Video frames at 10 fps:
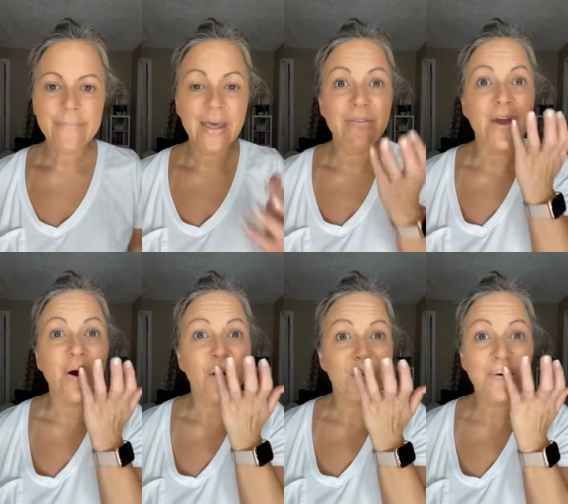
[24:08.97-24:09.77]
And they
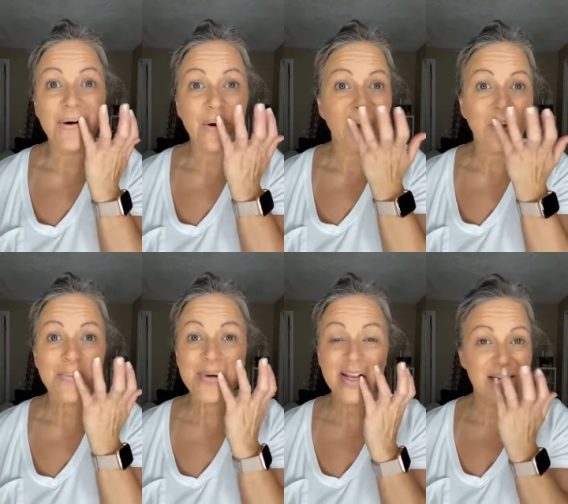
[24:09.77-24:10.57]
are dark.
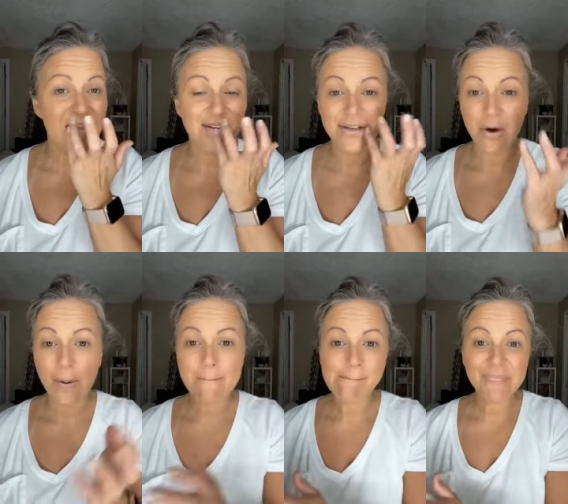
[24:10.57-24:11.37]
Mine tend to
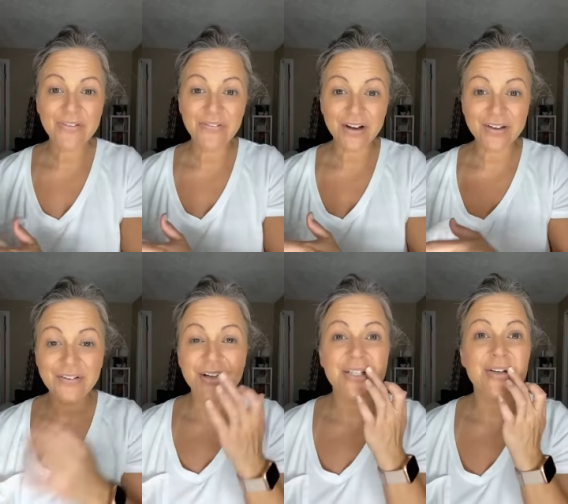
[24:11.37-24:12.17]
go very,
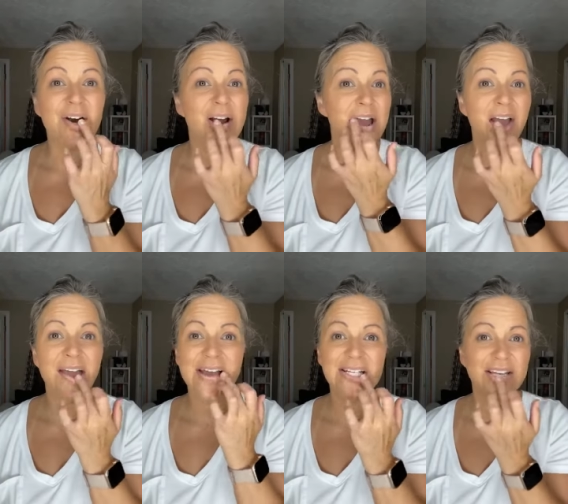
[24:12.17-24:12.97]
very dark.
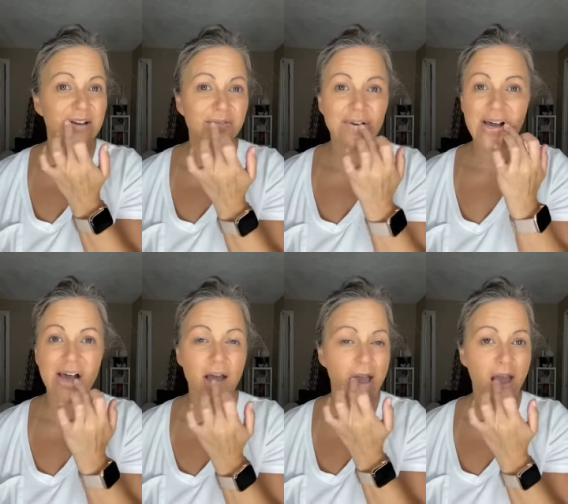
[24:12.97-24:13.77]
I actually have
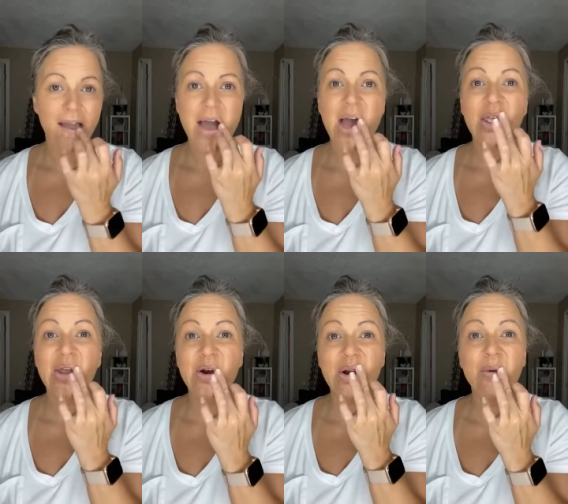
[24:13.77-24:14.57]

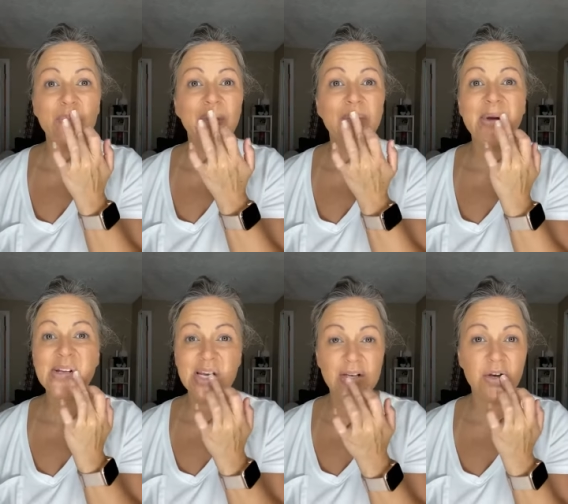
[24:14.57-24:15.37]
highlighter on them, but
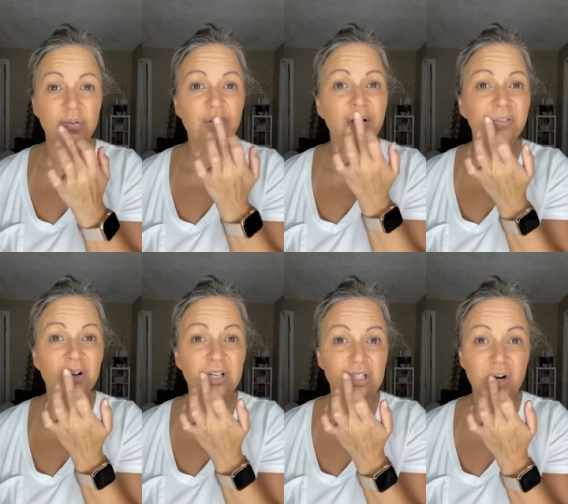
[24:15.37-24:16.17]
mine tend to go very,
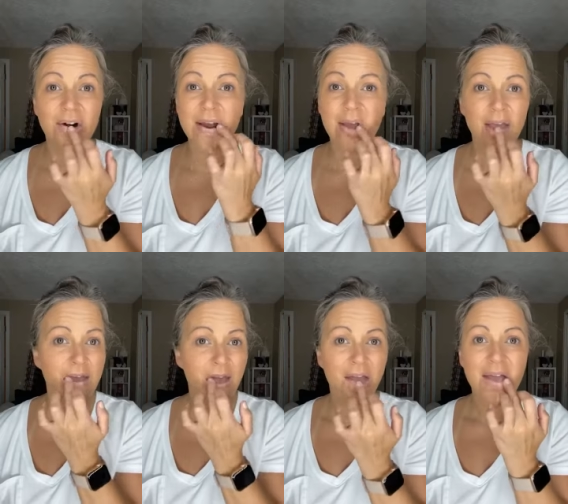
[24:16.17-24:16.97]
very dark.
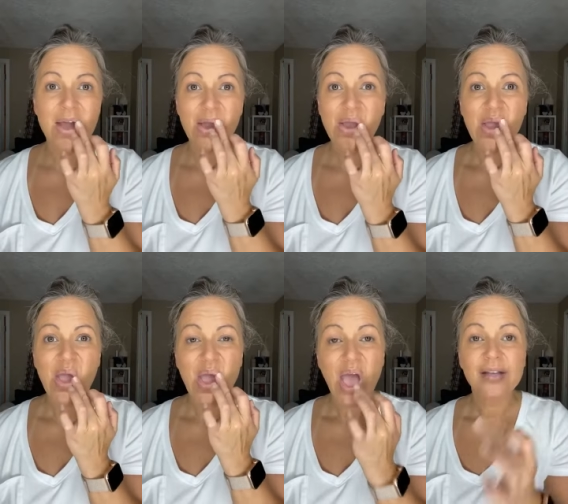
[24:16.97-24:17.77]

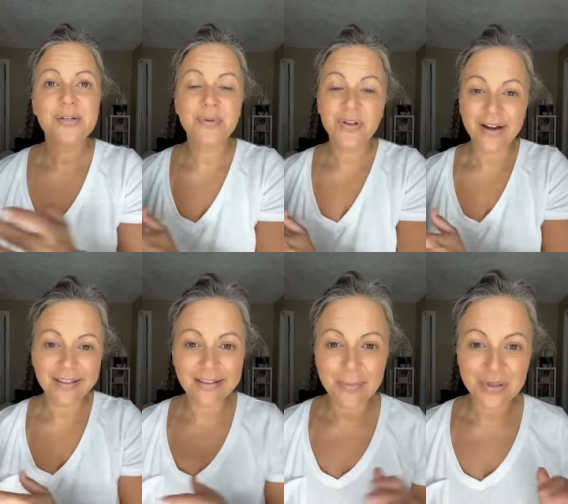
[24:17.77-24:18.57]
So a lot of
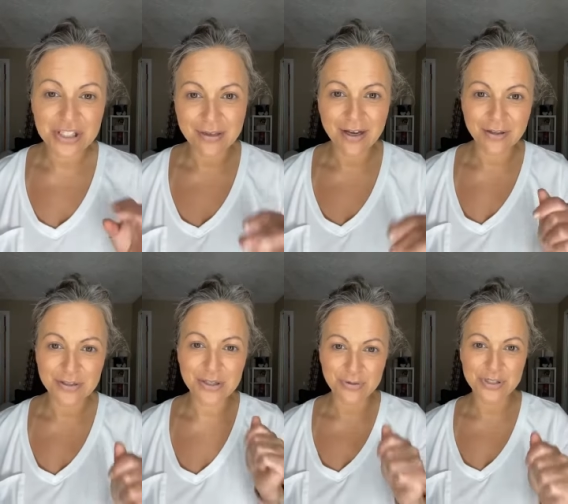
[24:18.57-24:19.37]
the lip and cheek
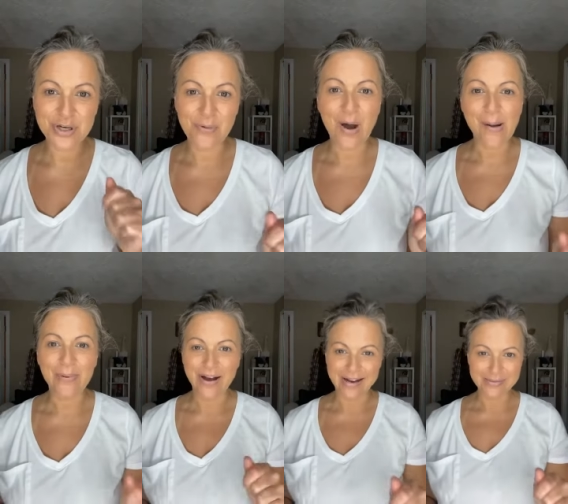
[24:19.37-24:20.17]
colors don't show
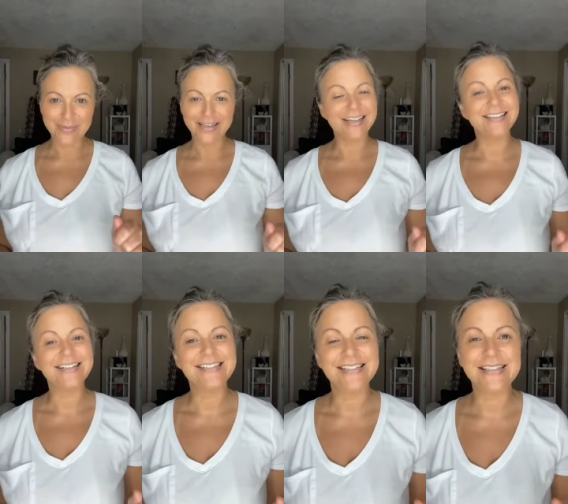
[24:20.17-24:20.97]
up on me
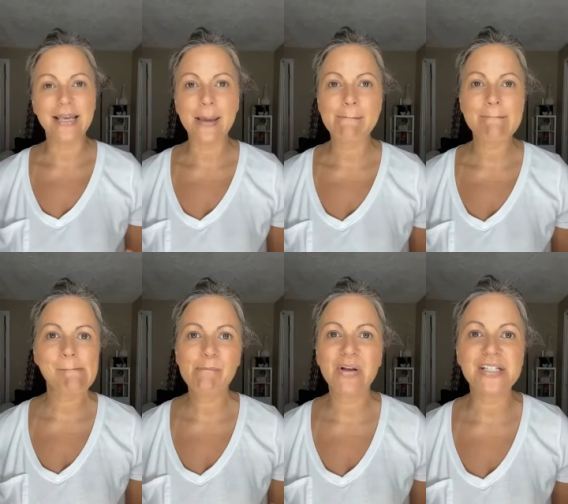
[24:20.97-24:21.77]
unless it's like
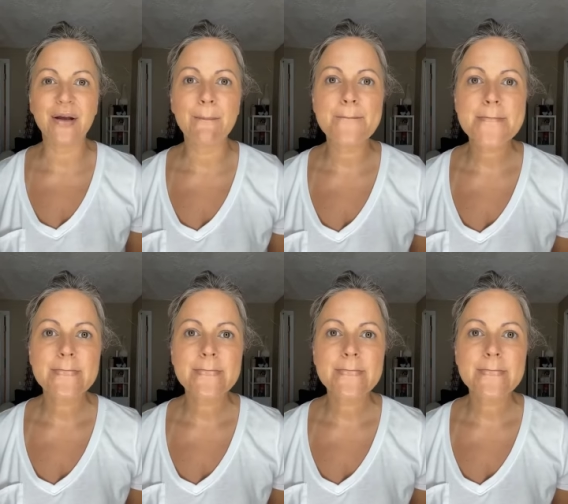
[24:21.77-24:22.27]
winter.